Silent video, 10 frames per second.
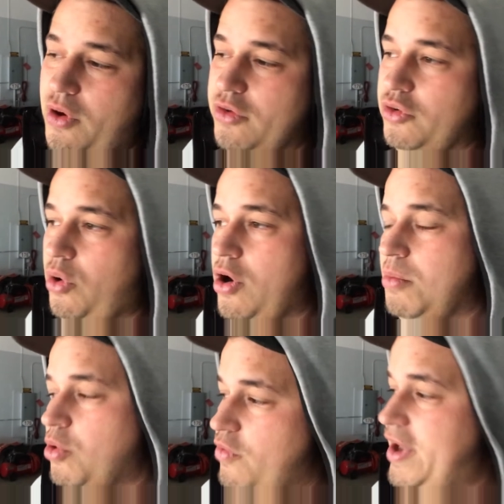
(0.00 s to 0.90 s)
So
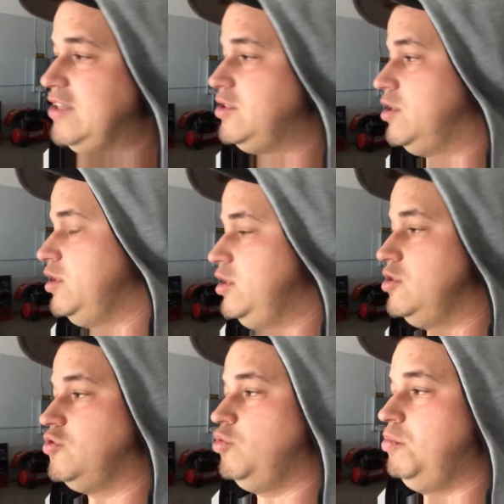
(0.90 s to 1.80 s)
automotive acid
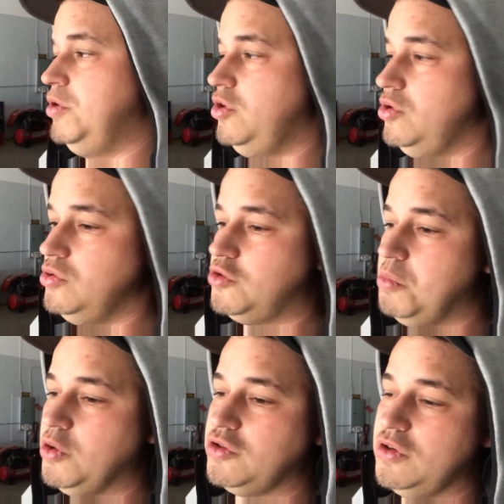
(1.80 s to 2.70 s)
cleaners would be used
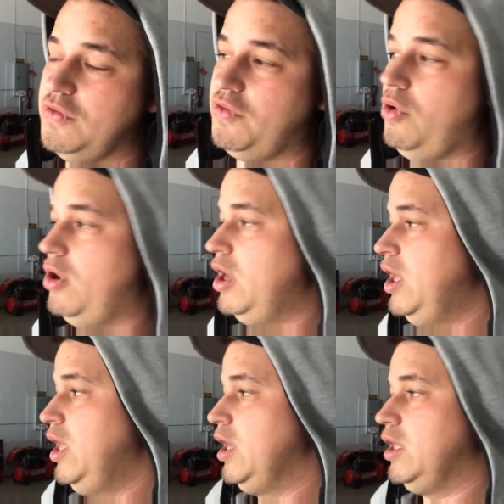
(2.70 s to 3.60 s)
mostly for
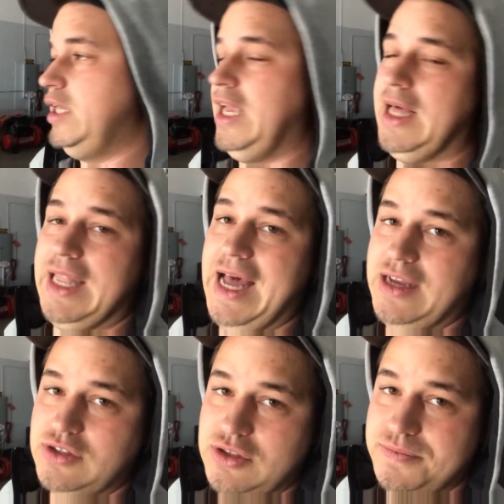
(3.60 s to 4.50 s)
cleaning
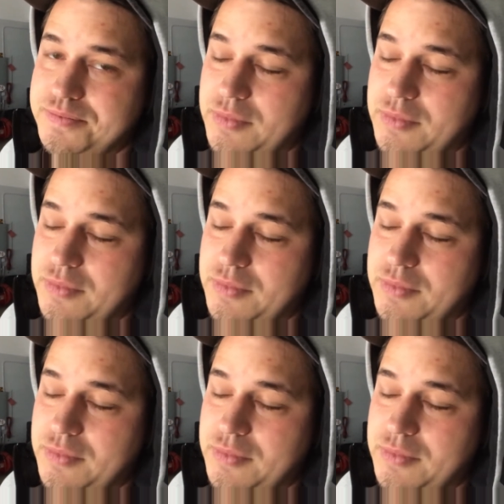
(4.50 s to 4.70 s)
glass.